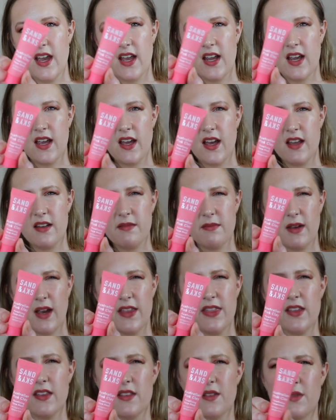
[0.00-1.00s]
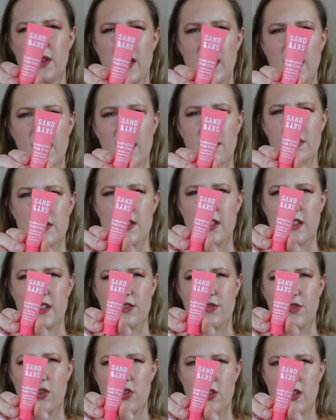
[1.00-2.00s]
And I think the one I had was
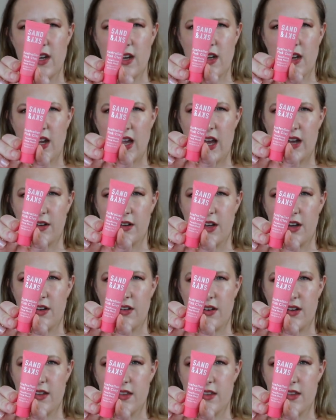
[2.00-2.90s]
exfoliating, I don't know.